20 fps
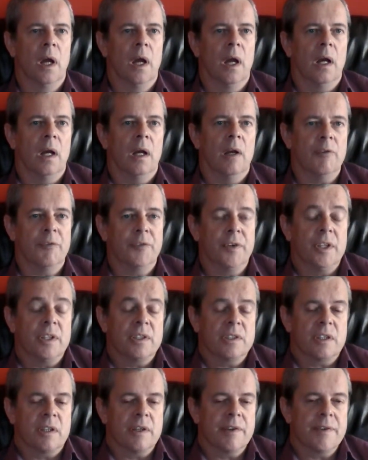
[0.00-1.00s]
At
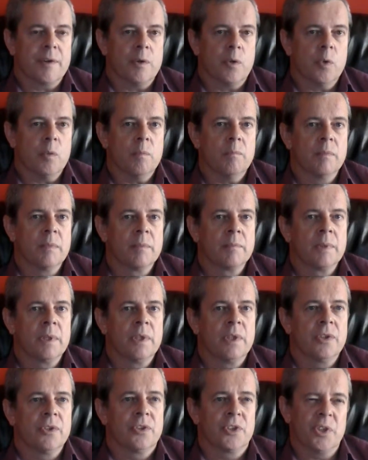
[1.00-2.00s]
first I thought,
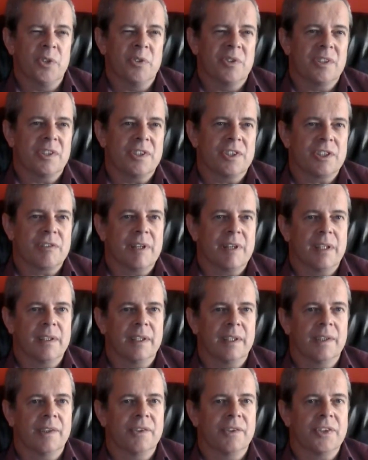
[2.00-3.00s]
due to the
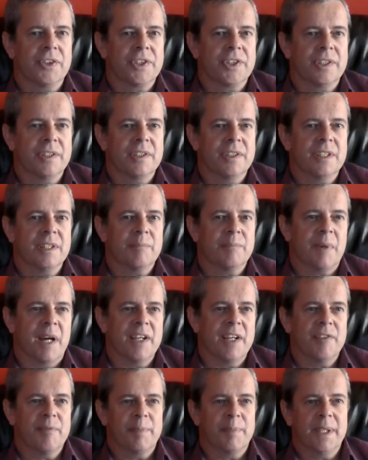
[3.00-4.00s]
surrounding conditions, it
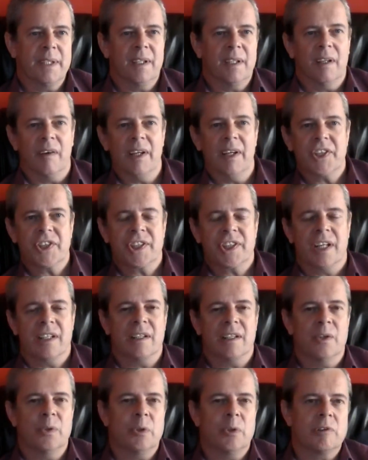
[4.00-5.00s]
may have been a light
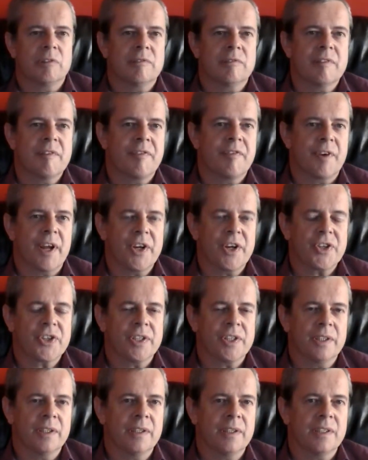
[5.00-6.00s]
shadow or a
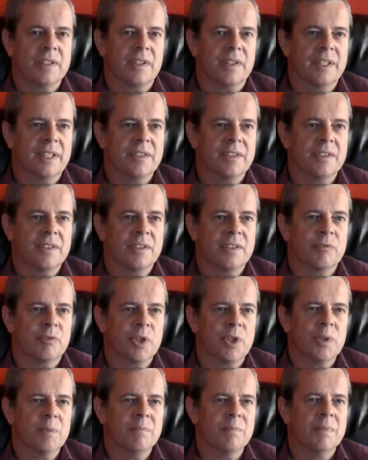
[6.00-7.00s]
reflection as I entered the
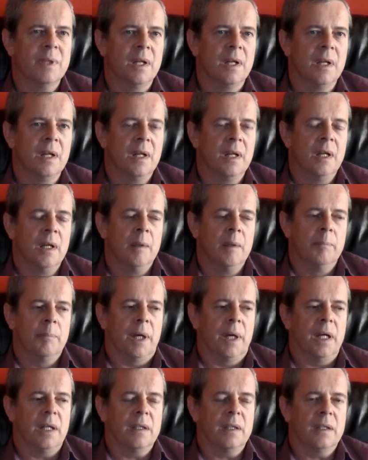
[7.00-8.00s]
room,
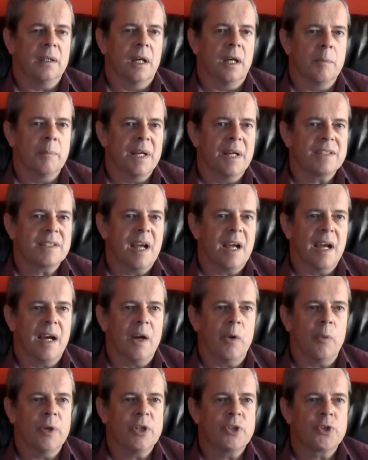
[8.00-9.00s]
but no matter
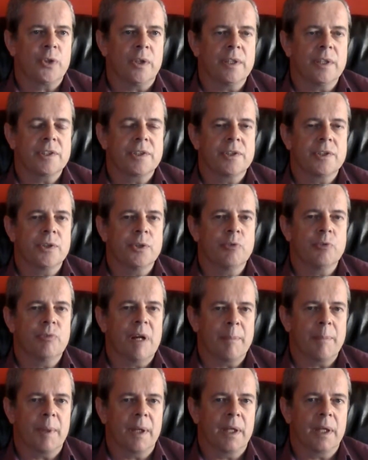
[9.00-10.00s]
how we tried to
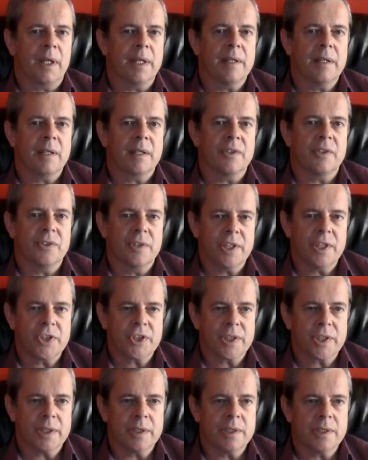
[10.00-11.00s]
replicate the
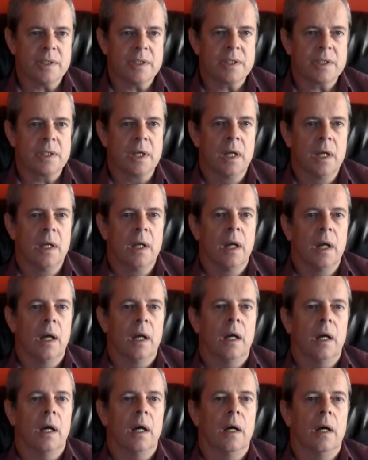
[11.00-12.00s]
conditions,
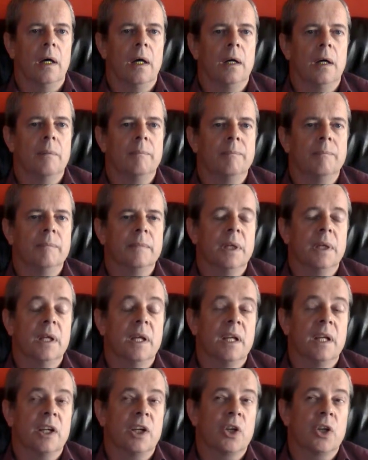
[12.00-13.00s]

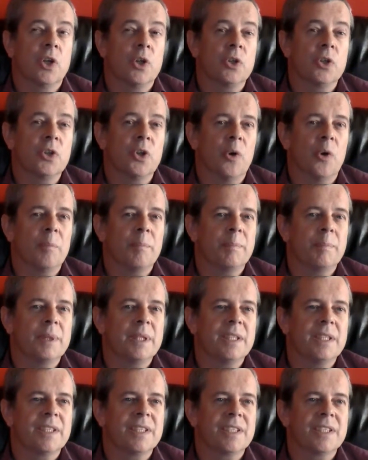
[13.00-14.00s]
it could not
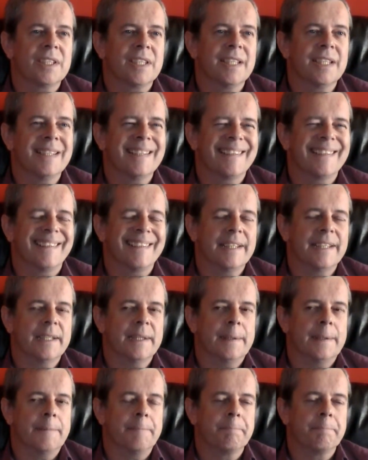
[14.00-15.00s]
be seen again.